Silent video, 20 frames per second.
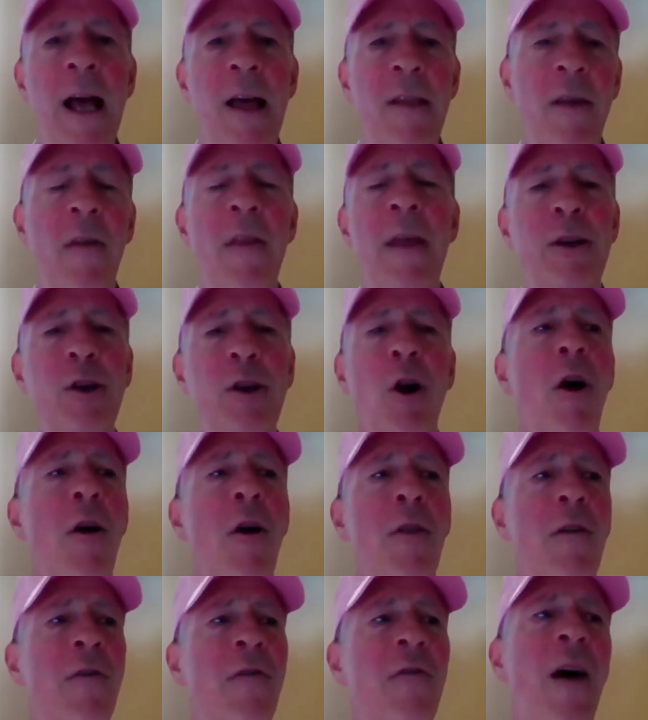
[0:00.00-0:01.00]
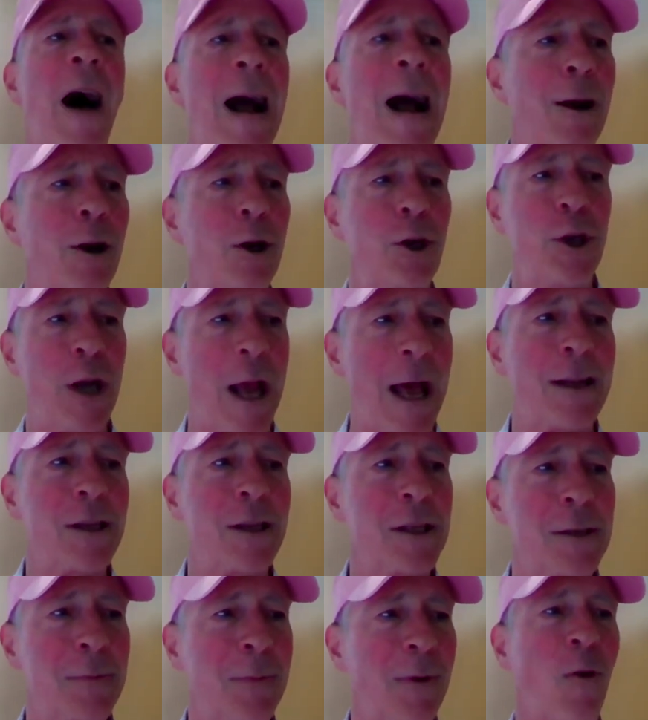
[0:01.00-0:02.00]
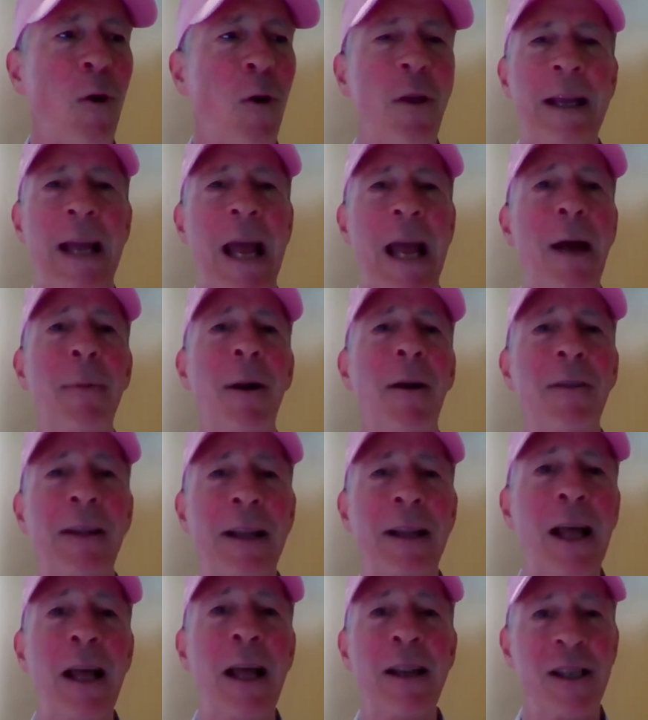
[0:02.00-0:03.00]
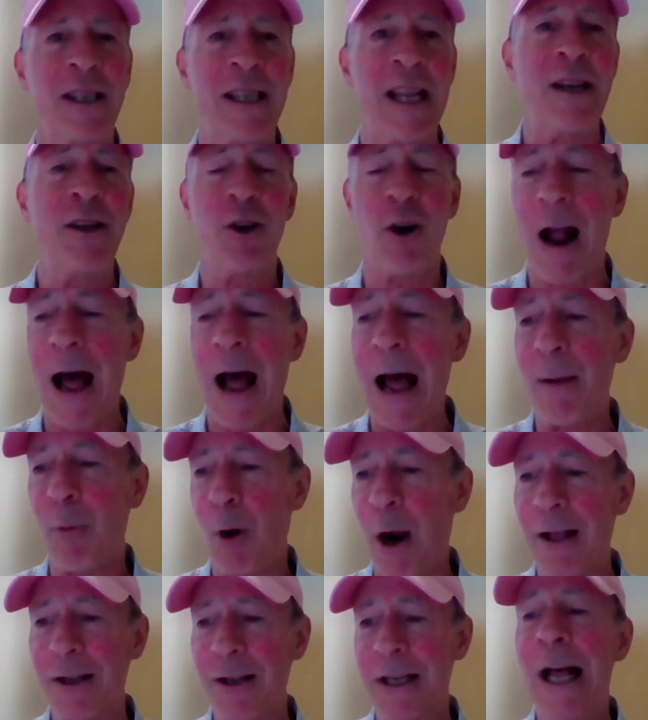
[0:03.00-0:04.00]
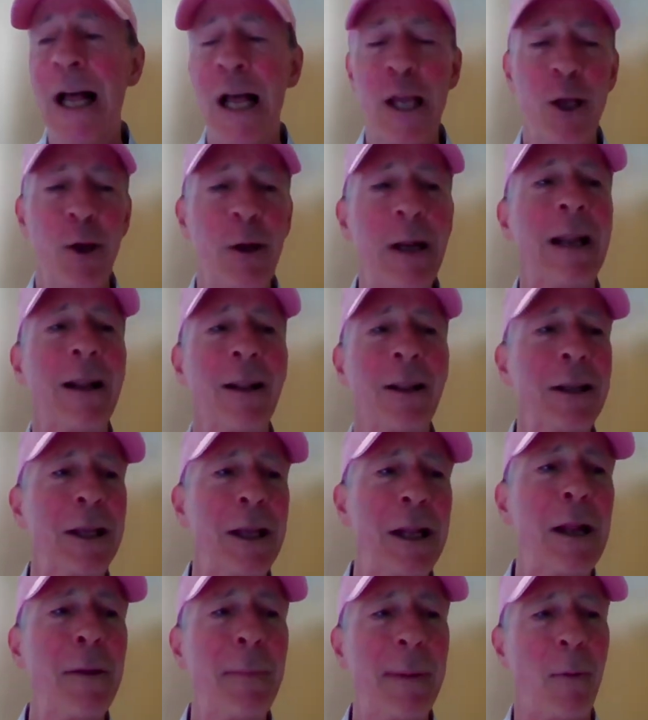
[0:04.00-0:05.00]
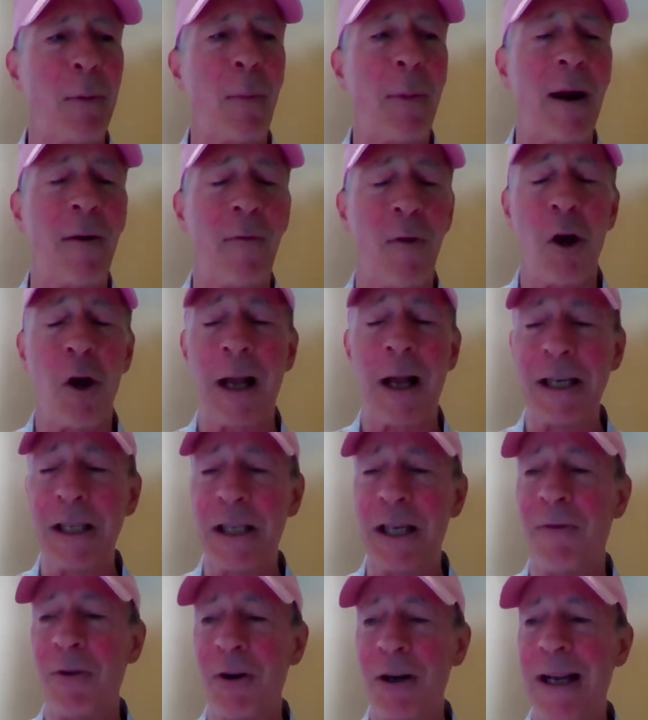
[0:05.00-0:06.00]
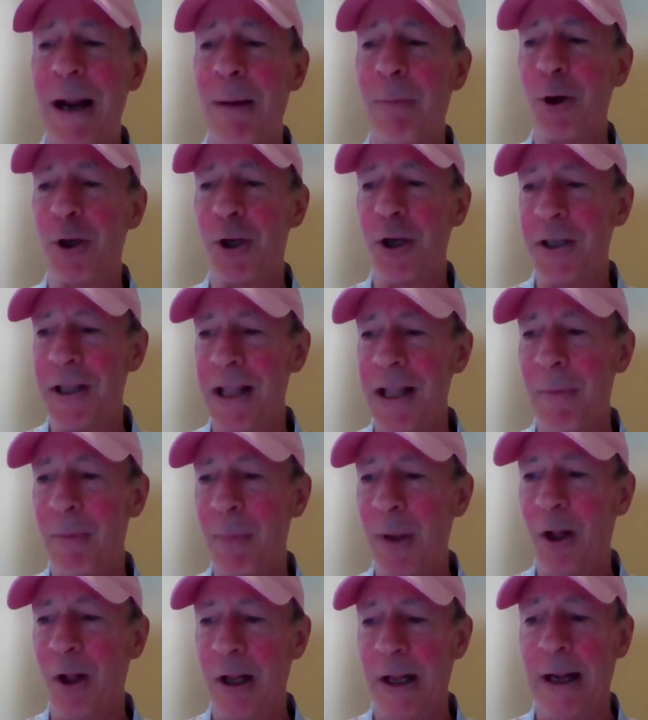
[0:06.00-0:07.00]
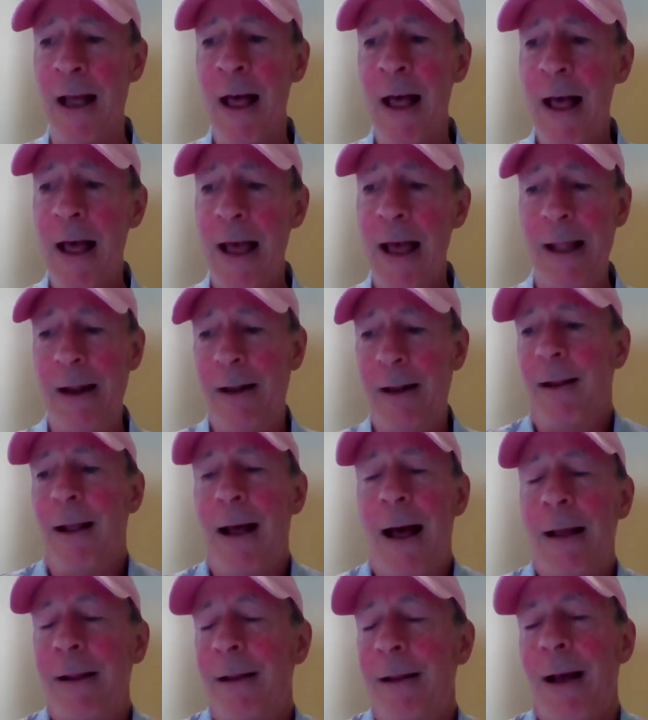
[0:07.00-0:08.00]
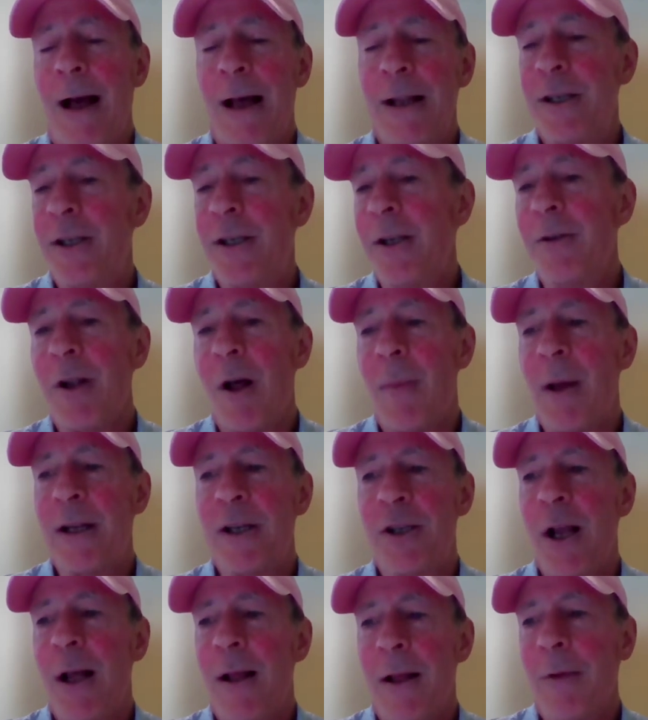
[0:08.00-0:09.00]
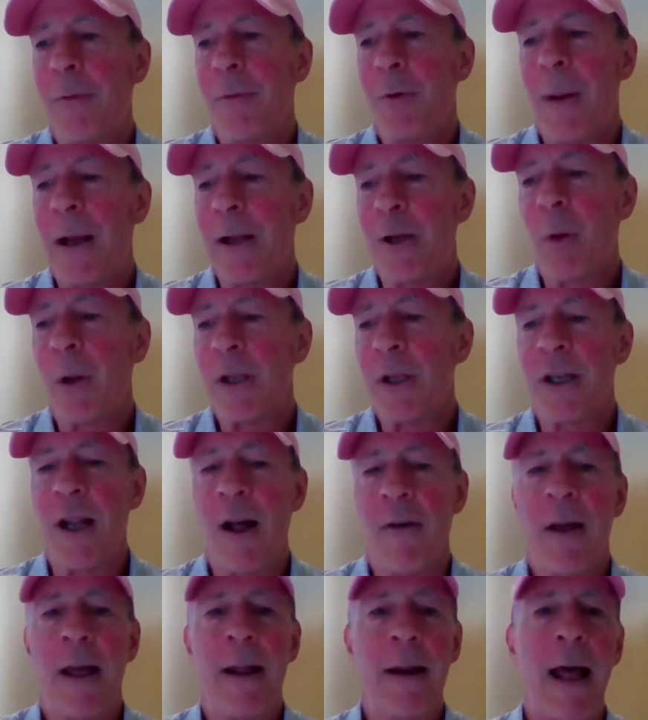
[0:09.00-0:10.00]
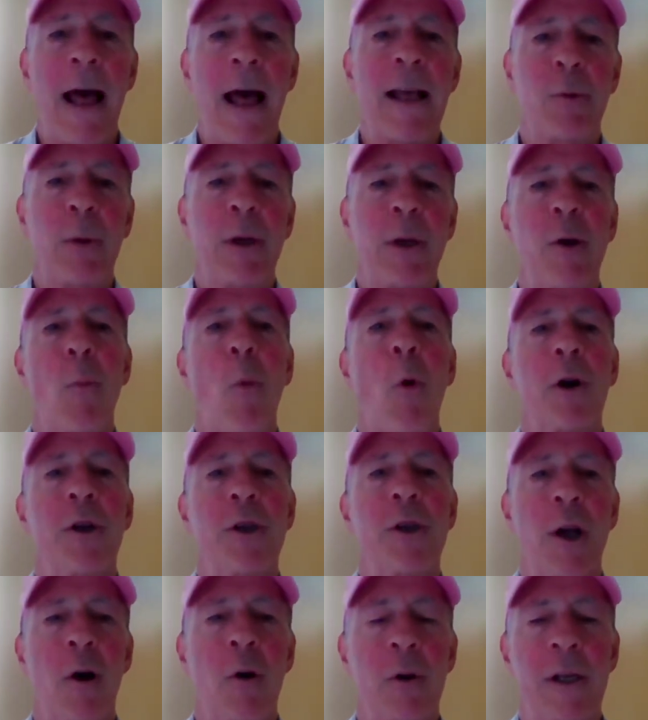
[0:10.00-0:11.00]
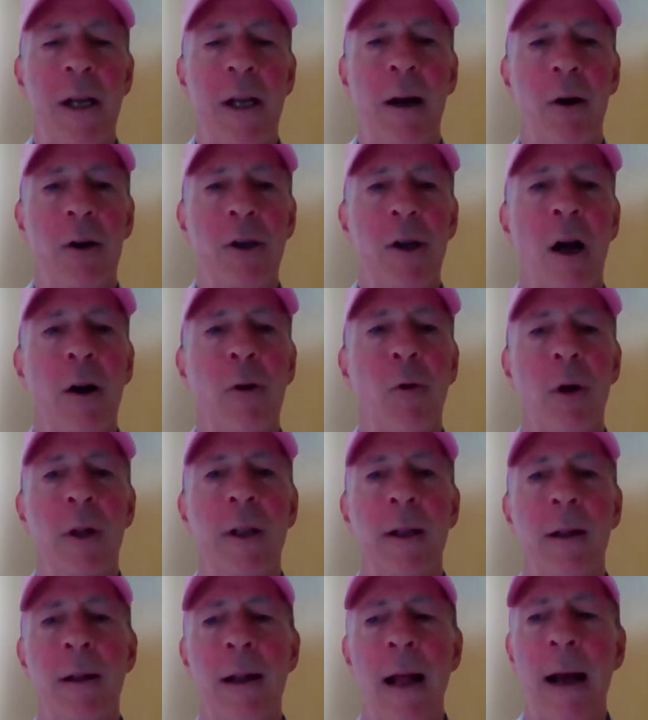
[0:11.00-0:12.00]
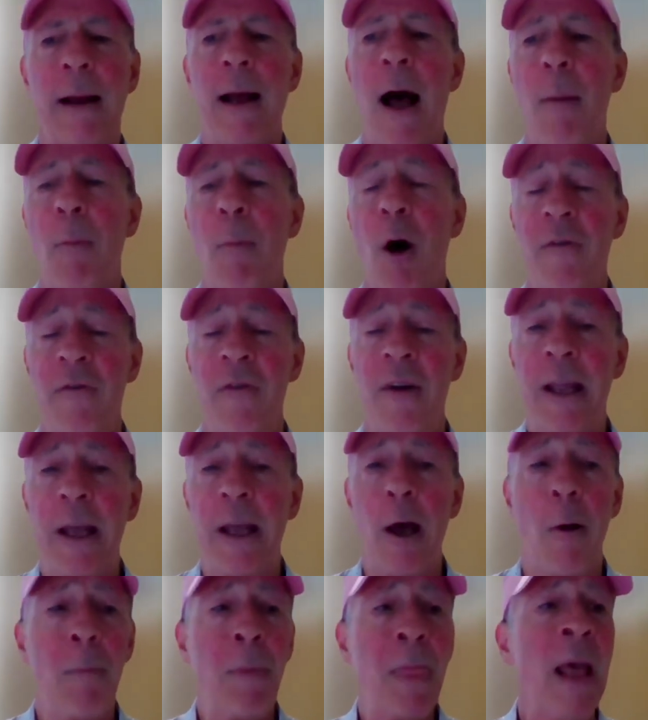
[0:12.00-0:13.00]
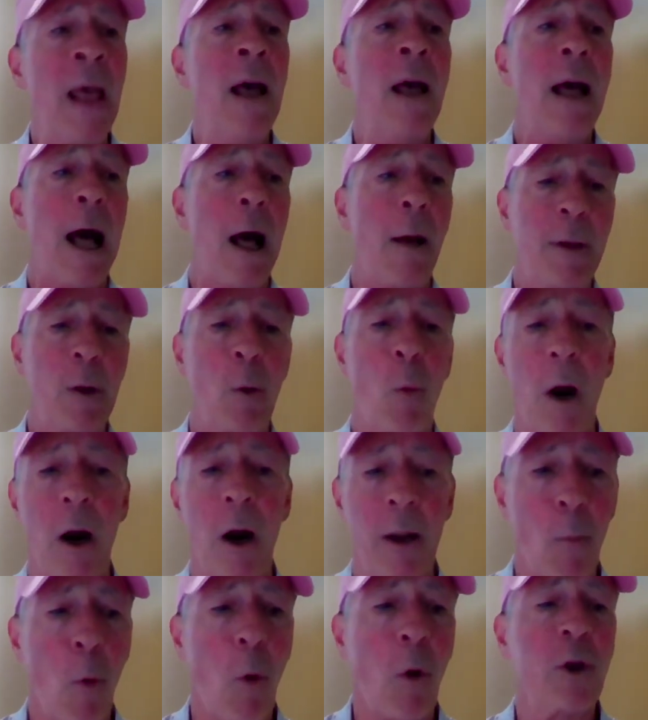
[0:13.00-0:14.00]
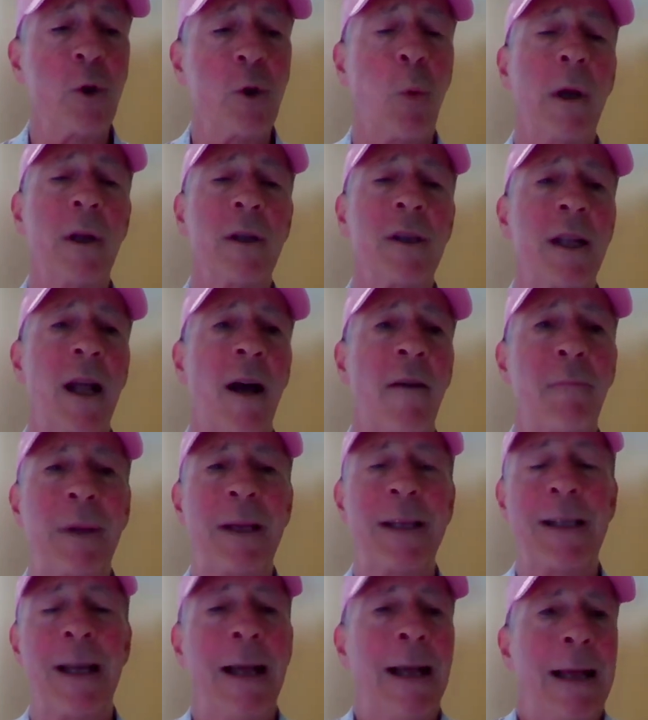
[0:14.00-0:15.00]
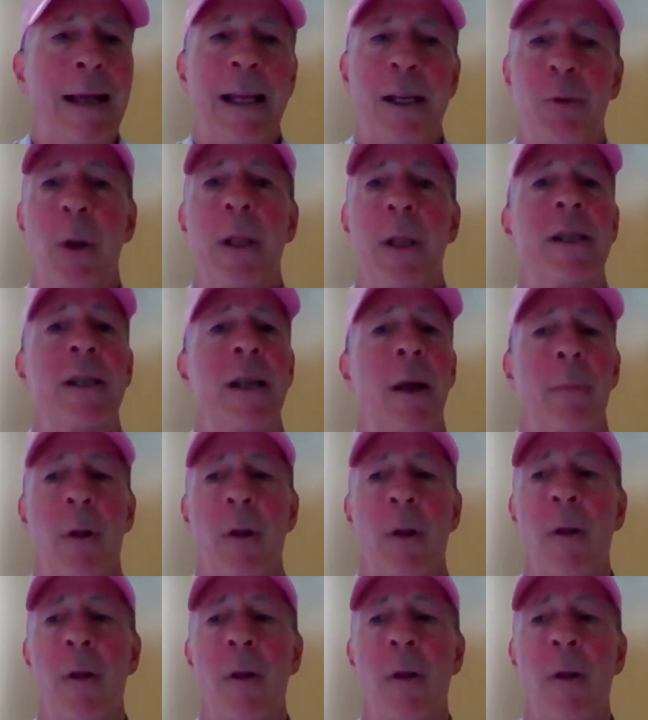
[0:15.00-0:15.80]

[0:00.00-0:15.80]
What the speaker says: and then they turn on the fire jets before the game and singe your eyebrows. You need to be prepared for all kinds of different temperatures in that building. And I just use all my Twill stuff. And as we do more shows here at TalkNorth.com on video, I'll be wearing more Twill stuff because it's really simple.